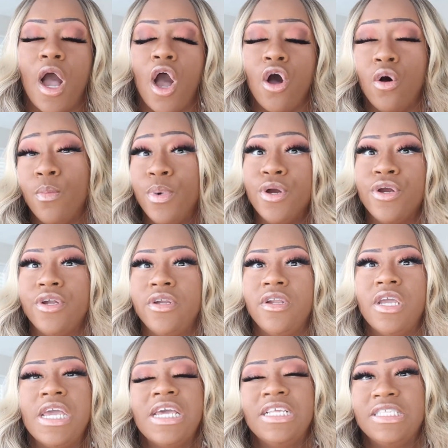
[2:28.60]
auburn
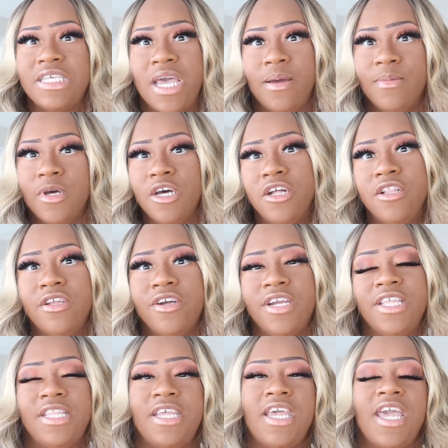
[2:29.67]
top color,
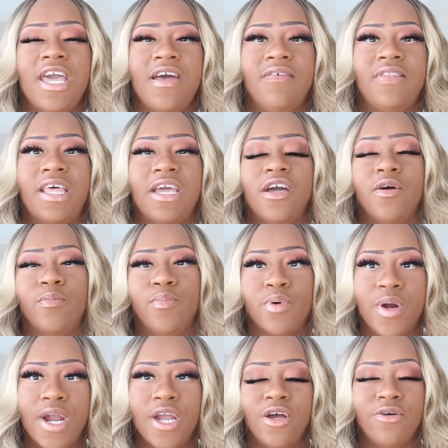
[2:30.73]
and they have like a
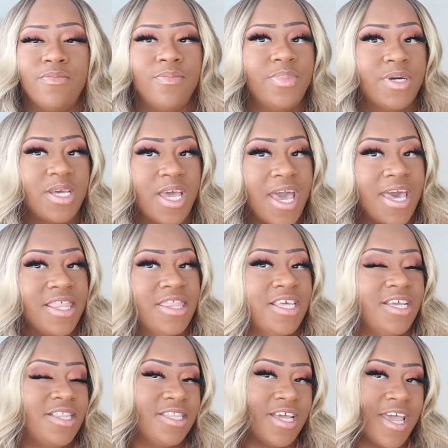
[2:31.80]
brown, but I
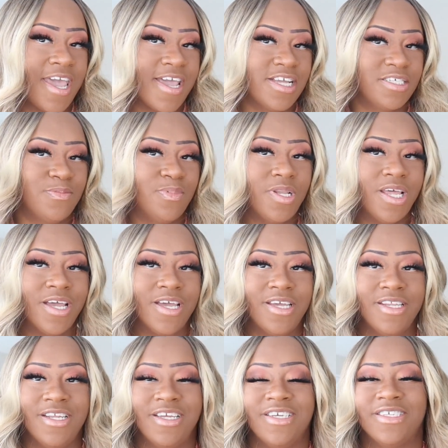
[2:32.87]
think the ash
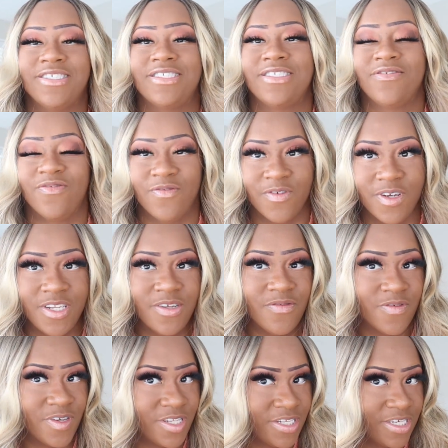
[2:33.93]
blonde is
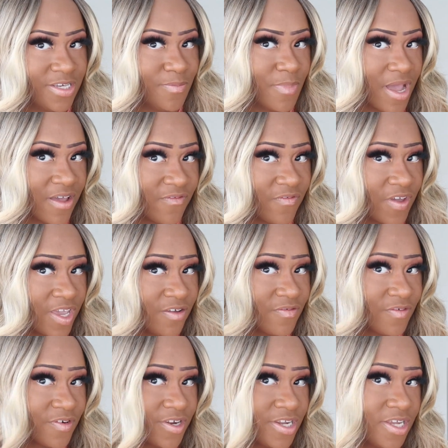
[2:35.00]
really my
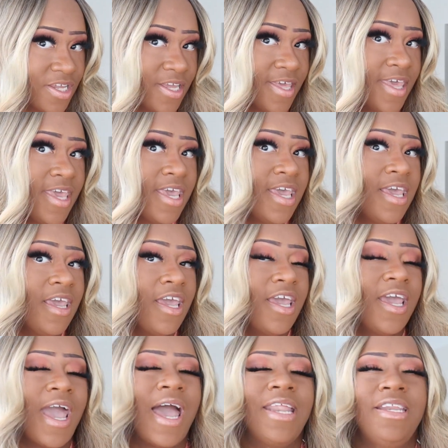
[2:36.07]
favorite.
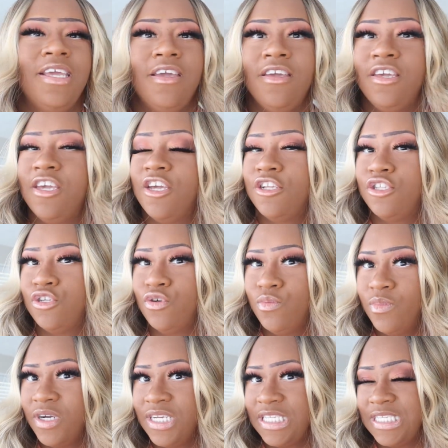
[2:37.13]
I didn't get too
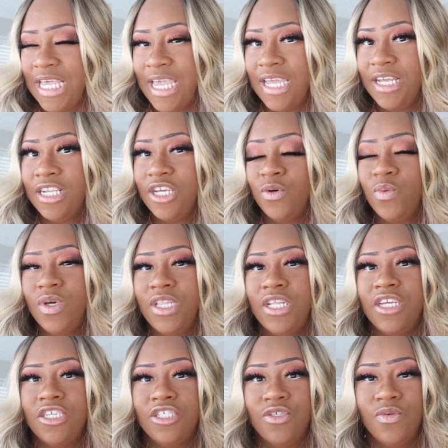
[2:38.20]
much tangling with
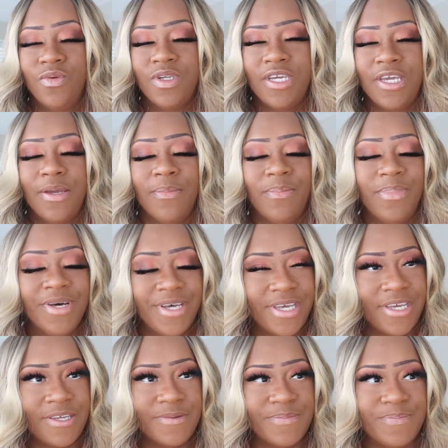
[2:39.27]
this unit,
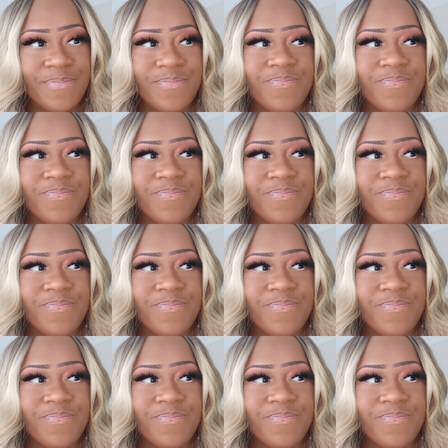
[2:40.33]
but